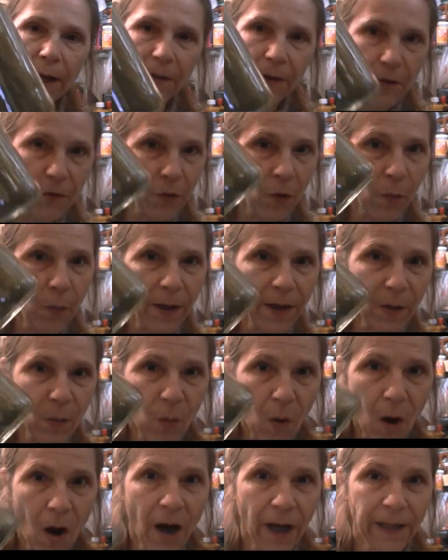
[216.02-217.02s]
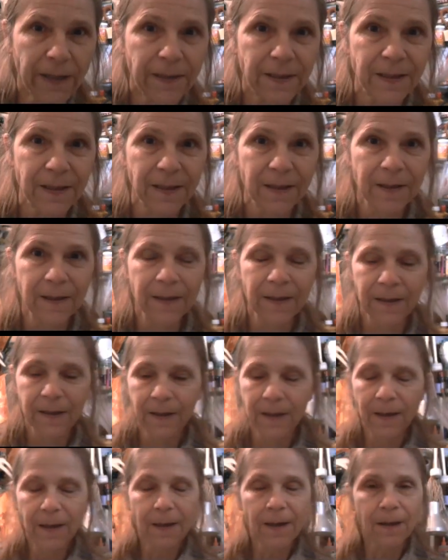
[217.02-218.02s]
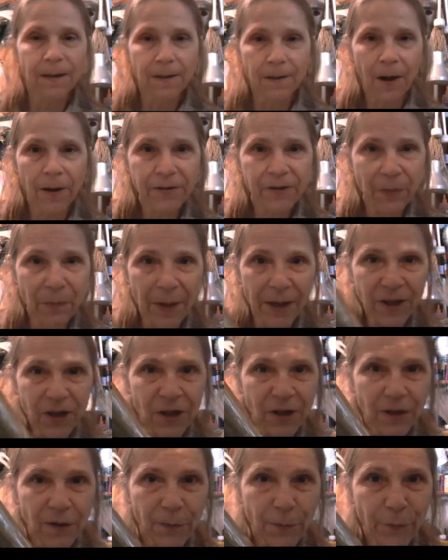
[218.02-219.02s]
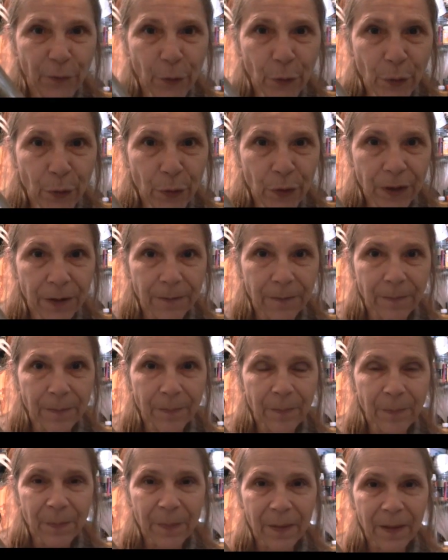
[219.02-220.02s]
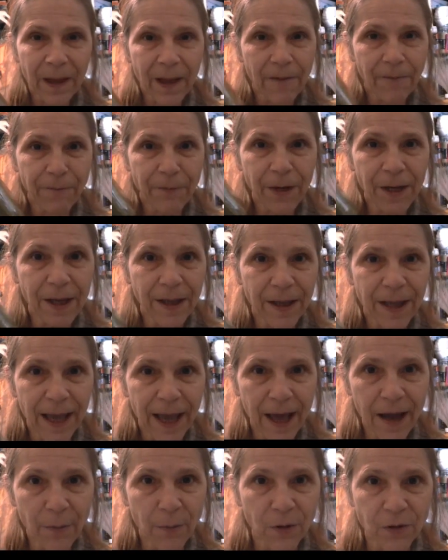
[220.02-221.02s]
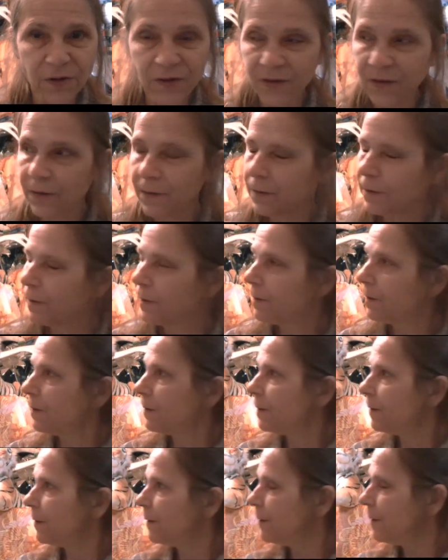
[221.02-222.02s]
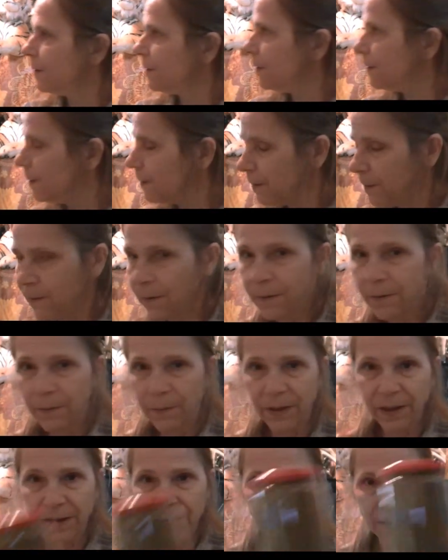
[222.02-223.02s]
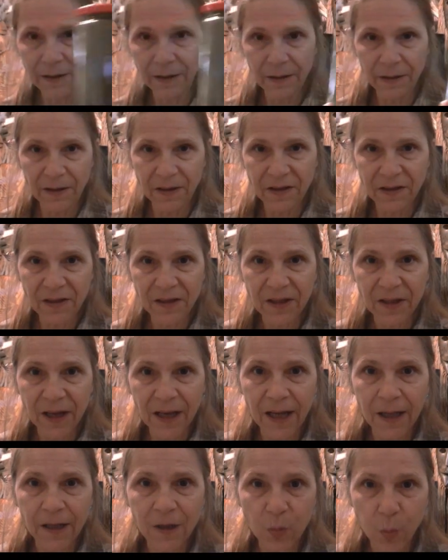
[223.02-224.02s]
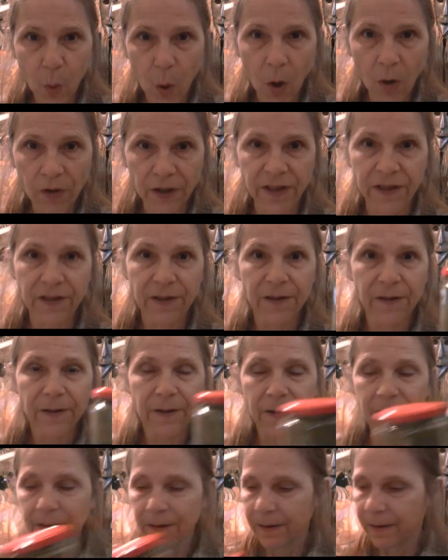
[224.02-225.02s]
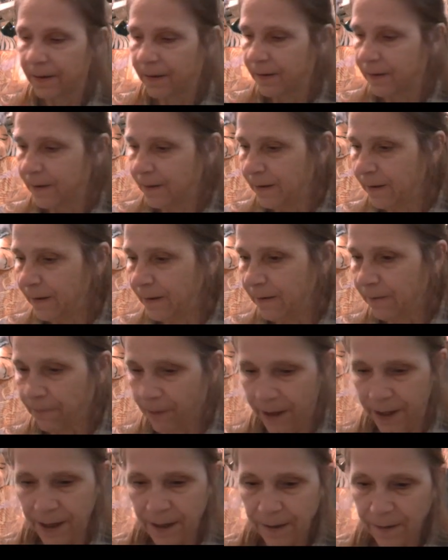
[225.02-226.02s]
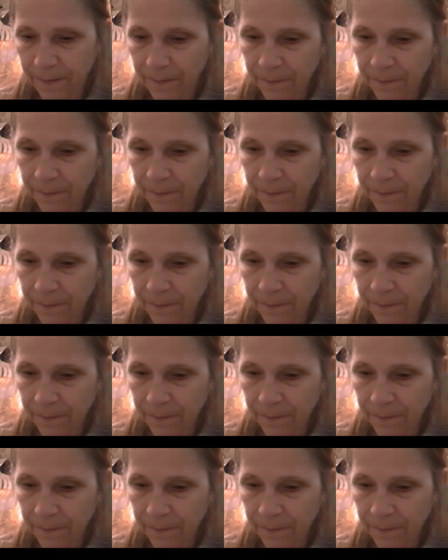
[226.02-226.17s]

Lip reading: that nobody wants. Not to mention the food and feeding the animals. I mean, this is an English walnut, right?